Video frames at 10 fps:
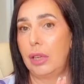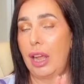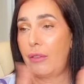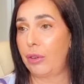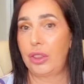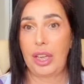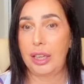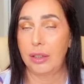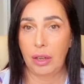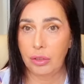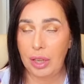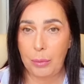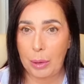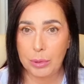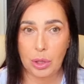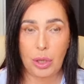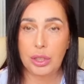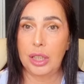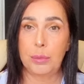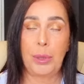Everything on their
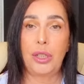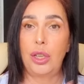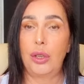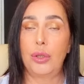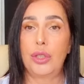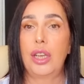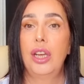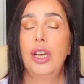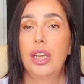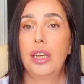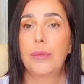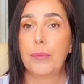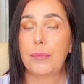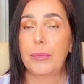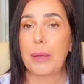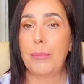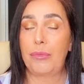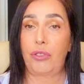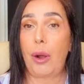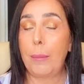website has been used
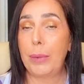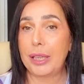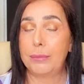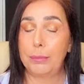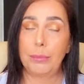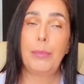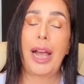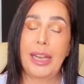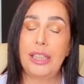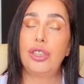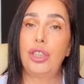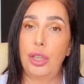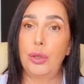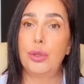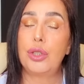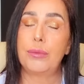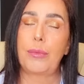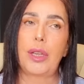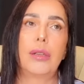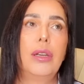from made, used,
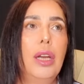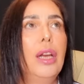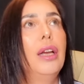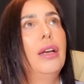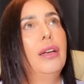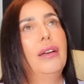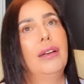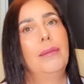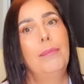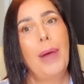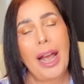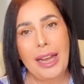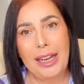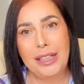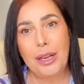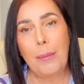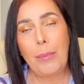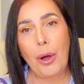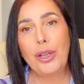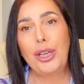made
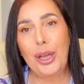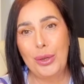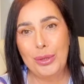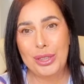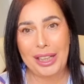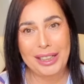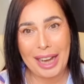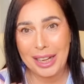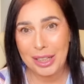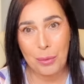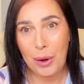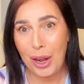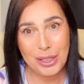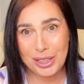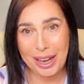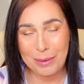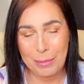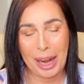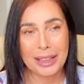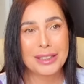by using, get your words out,
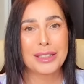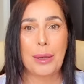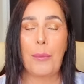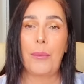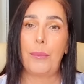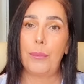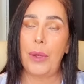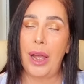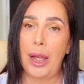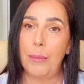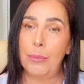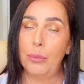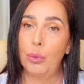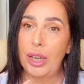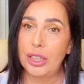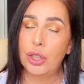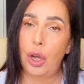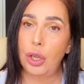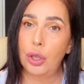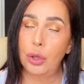Max, um,
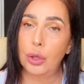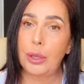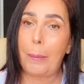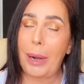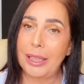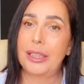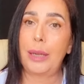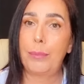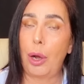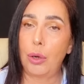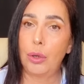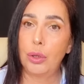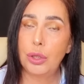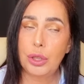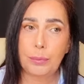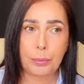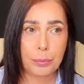recycled plastic bottles.